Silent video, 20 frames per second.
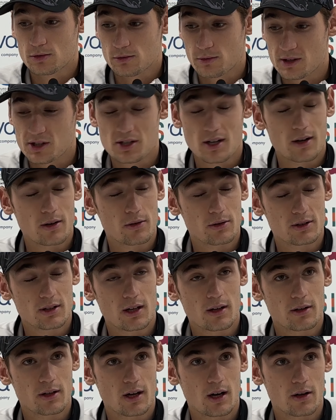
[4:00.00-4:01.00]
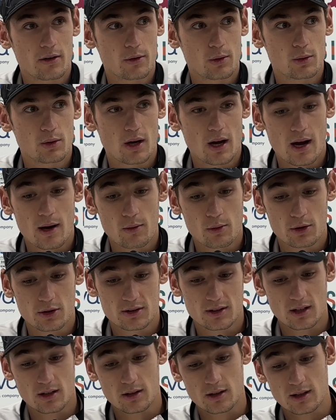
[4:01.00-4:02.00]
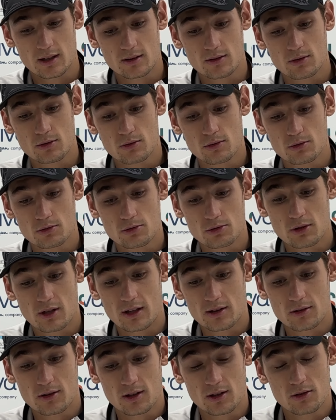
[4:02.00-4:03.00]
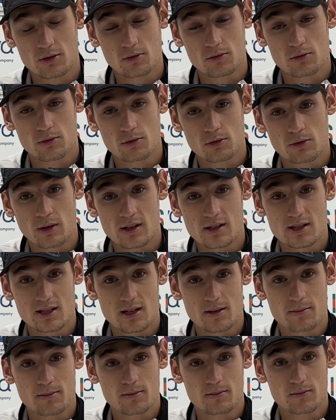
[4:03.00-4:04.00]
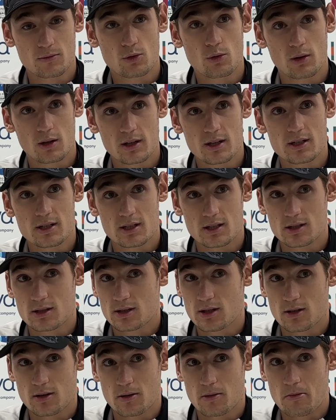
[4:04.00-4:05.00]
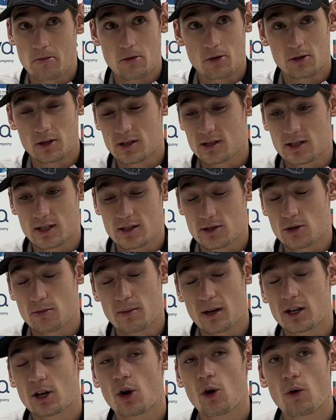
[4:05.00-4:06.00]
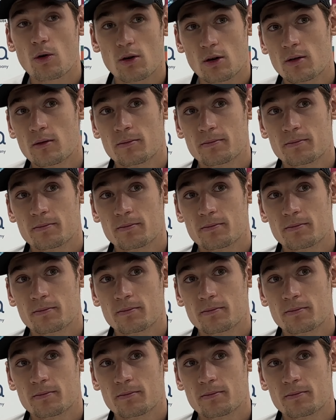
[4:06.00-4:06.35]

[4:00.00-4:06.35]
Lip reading: reach our target to get into Grand Slam qualies. Honestly it's the main goal.